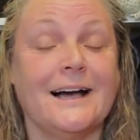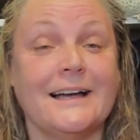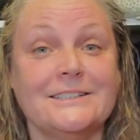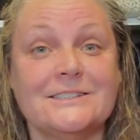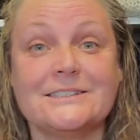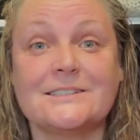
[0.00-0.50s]
I
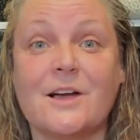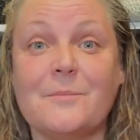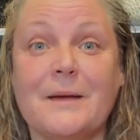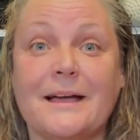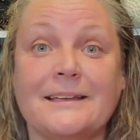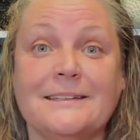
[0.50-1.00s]
just got
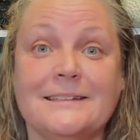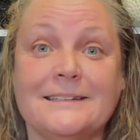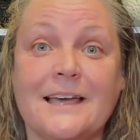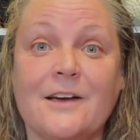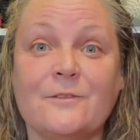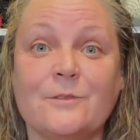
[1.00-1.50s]
back into
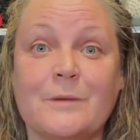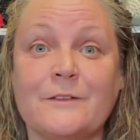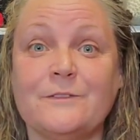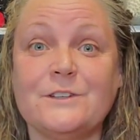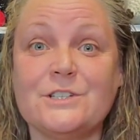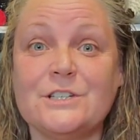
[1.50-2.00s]
town for my
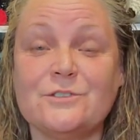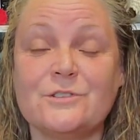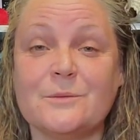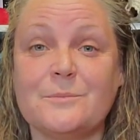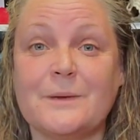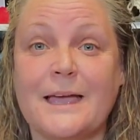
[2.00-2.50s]
fishing
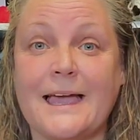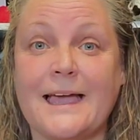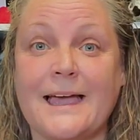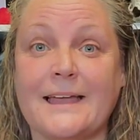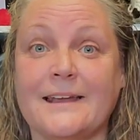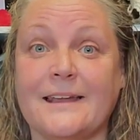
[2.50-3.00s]
trip,
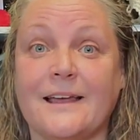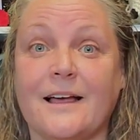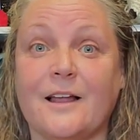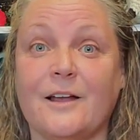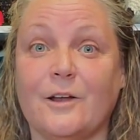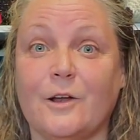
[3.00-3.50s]
and
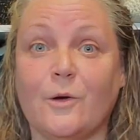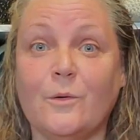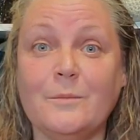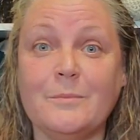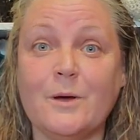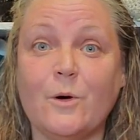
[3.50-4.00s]
lo
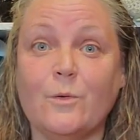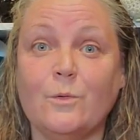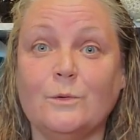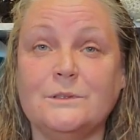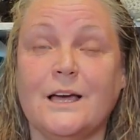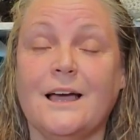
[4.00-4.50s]
and
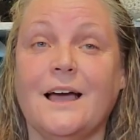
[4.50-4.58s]
behold,